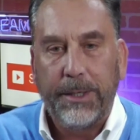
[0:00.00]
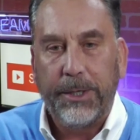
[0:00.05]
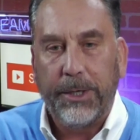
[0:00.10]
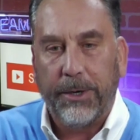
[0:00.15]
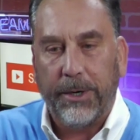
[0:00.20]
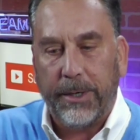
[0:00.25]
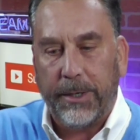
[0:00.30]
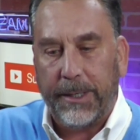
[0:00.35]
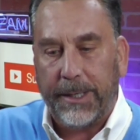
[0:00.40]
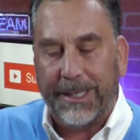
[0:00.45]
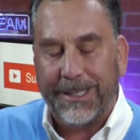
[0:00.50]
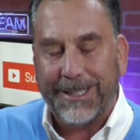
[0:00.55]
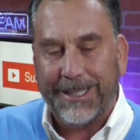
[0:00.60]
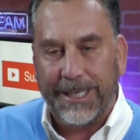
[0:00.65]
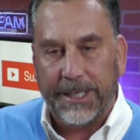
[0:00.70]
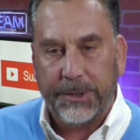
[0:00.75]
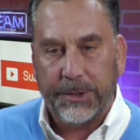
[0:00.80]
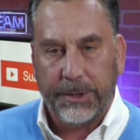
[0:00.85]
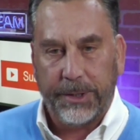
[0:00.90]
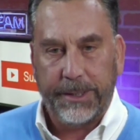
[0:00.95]
You're
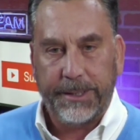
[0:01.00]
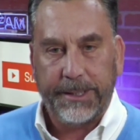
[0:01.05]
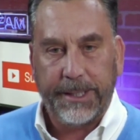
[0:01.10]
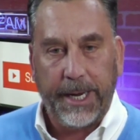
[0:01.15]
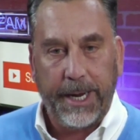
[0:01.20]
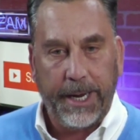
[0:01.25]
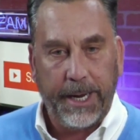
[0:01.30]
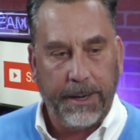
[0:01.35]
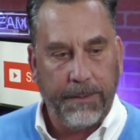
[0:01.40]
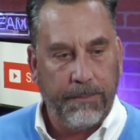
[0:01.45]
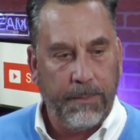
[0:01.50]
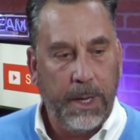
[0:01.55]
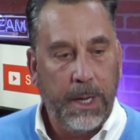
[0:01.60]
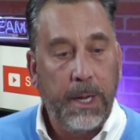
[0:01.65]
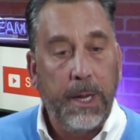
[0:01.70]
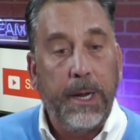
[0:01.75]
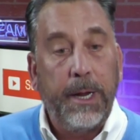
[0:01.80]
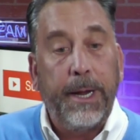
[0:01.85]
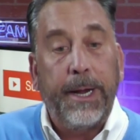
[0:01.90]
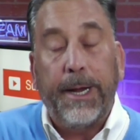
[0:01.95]
essentially saying,
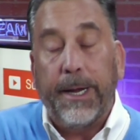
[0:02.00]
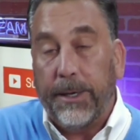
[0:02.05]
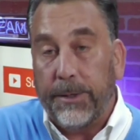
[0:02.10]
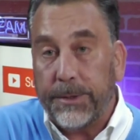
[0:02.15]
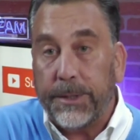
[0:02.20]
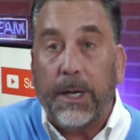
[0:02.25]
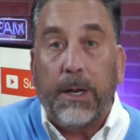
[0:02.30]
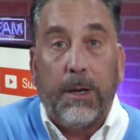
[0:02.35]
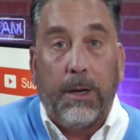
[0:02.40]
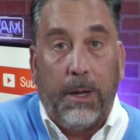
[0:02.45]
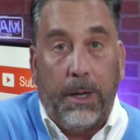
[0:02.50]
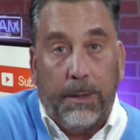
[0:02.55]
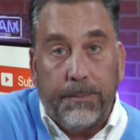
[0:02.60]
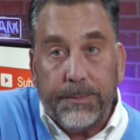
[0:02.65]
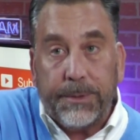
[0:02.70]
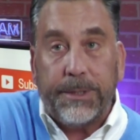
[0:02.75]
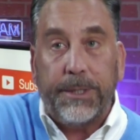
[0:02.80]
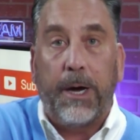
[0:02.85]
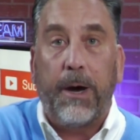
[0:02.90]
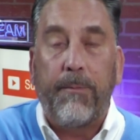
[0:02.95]
here's a lump
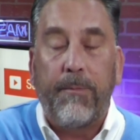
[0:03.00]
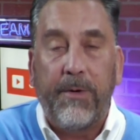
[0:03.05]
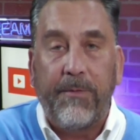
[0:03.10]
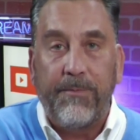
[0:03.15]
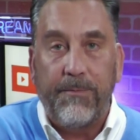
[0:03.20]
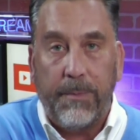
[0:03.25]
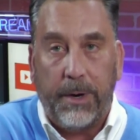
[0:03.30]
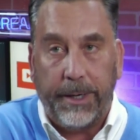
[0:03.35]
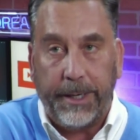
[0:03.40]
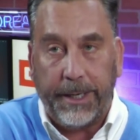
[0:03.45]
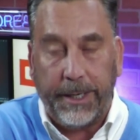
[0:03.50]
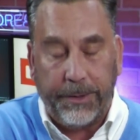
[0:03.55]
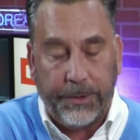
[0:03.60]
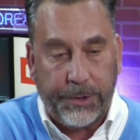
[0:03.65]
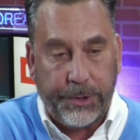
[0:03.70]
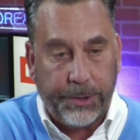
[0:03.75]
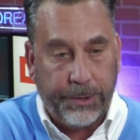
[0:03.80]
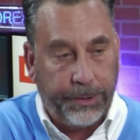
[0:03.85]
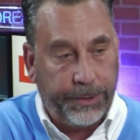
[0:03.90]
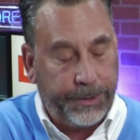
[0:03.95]
sum of money,
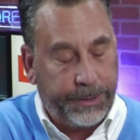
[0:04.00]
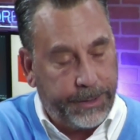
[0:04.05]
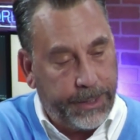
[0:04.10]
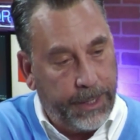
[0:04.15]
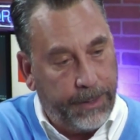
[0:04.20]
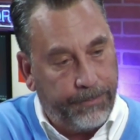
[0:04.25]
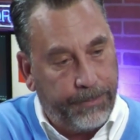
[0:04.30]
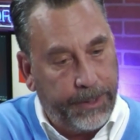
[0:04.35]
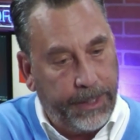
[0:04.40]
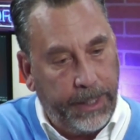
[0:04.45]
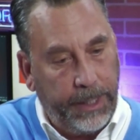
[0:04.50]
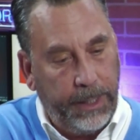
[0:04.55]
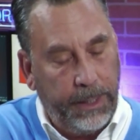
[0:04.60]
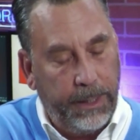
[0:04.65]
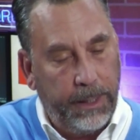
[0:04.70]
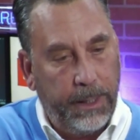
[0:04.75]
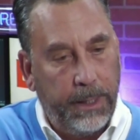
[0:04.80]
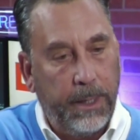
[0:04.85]
insurance company.